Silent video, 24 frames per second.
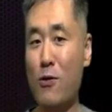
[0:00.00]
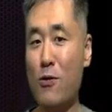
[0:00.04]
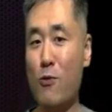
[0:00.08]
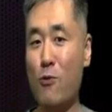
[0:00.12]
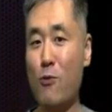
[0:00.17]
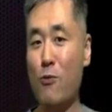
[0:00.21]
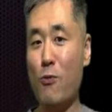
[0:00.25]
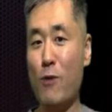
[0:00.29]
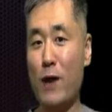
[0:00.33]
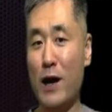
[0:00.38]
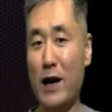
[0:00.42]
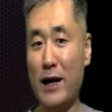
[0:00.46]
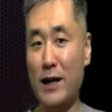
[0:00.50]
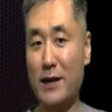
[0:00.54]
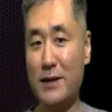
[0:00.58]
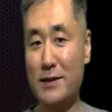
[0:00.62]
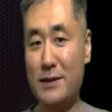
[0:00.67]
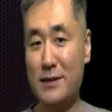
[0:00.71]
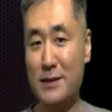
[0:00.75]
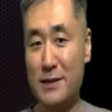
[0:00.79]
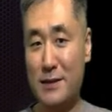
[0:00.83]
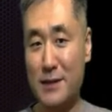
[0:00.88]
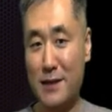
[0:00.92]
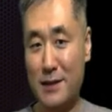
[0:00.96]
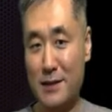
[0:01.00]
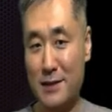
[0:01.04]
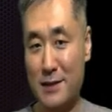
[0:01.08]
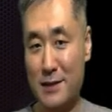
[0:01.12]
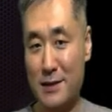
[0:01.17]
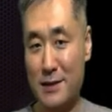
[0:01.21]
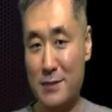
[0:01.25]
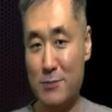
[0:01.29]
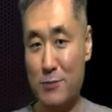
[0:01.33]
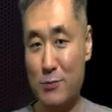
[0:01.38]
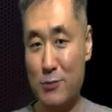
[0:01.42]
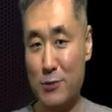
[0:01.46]
why this test
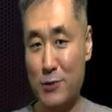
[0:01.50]
is more